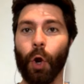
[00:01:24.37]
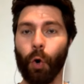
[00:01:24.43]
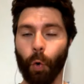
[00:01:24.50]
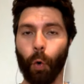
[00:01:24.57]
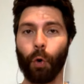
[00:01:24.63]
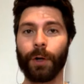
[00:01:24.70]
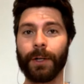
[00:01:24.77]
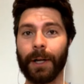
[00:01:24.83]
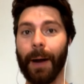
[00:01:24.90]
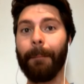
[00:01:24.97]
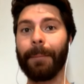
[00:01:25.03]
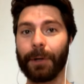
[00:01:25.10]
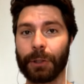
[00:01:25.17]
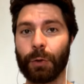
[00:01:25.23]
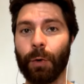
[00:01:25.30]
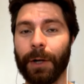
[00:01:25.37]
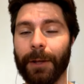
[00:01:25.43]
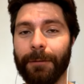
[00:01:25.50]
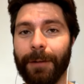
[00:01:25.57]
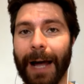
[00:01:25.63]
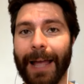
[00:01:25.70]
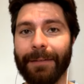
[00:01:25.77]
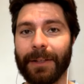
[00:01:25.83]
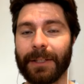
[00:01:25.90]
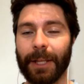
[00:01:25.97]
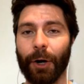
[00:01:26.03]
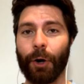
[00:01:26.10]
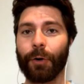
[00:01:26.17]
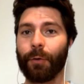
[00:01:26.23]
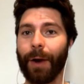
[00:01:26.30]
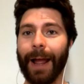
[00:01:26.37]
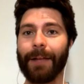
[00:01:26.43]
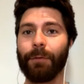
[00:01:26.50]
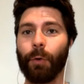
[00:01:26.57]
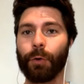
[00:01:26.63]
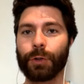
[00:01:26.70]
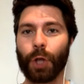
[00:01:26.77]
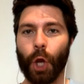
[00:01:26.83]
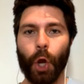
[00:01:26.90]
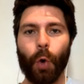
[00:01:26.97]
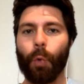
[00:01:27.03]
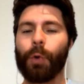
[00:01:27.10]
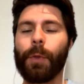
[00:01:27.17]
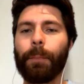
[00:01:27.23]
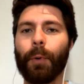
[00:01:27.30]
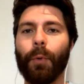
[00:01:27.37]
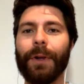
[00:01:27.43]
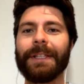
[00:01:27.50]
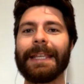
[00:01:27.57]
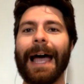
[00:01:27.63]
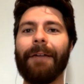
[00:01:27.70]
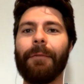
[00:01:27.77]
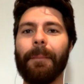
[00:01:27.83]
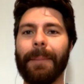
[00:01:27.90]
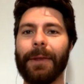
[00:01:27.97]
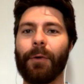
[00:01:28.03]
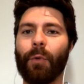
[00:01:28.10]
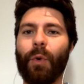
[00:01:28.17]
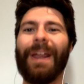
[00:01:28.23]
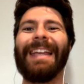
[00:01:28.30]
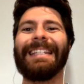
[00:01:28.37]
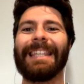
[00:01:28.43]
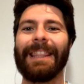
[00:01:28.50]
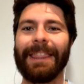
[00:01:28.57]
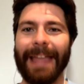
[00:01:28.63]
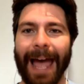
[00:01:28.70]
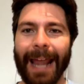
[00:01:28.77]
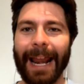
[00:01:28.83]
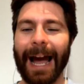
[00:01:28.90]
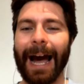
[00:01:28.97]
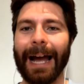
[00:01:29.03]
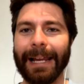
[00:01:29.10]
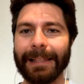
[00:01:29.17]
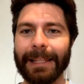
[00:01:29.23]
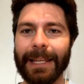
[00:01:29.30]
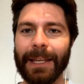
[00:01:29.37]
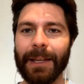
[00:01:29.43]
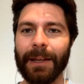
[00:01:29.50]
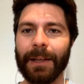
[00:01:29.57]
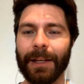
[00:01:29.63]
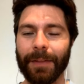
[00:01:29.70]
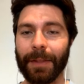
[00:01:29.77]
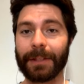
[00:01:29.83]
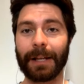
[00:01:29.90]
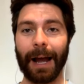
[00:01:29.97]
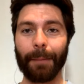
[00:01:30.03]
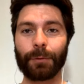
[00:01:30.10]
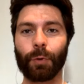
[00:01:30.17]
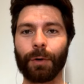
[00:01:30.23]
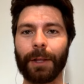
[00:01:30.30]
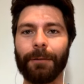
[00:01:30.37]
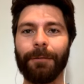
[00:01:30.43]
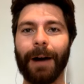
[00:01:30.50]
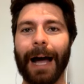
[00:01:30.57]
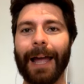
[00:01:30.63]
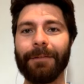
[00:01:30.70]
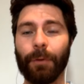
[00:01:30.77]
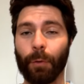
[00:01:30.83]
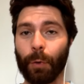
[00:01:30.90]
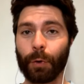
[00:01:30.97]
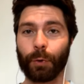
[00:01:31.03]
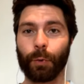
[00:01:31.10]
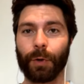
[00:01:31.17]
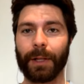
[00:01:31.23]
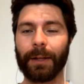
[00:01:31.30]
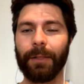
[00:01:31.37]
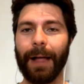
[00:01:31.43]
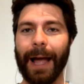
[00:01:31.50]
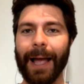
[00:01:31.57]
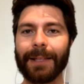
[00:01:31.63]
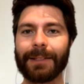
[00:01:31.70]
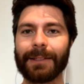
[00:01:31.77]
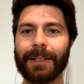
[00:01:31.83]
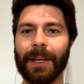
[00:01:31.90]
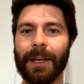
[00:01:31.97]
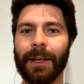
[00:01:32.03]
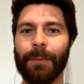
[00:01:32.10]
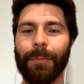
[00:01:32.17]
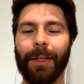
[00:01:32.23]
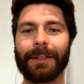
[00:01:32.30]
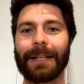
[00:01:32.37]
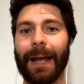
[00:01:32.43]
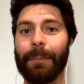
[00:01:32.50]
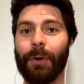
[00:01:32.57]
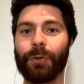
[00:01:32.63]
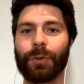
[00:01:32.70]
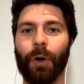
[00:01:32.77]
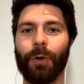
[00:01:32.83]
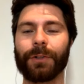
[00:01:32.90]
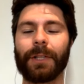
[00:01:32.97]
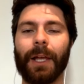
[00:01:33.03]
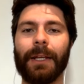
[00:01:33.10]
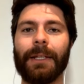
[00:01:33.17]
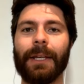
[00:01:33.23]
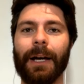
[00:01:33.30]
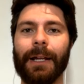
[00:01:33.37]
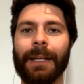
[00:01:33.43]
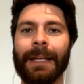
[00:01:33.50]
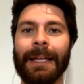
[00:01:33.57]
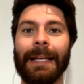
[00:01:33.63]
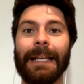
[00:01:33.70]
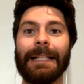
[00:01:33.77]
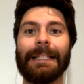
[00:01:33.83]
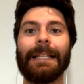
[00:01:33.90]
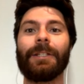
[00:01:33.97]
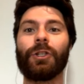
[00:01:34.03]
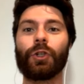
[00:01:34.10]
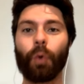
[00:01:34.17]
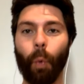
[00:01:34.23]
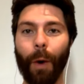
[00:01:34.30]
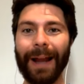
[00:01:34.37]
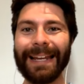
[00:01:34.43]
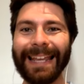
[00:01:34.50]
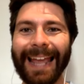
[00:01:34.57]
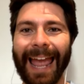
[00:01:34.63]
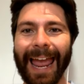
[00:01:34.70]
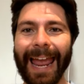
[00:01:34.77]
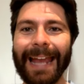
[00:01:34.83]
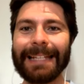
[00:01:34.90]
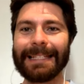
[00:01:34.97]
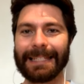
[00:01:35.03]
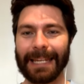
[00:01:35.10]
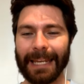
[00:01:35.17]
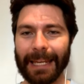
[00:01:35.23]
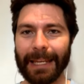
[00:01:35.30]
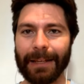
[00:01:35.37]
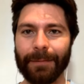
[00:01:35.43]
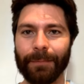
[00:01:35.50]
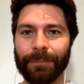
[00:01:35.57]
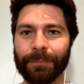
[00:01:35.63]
or number 25 as they are in Rivals, where the Bruins haven't been ranked that highly in the top 25 of a recruiting class by the time it was all said and done since 2018.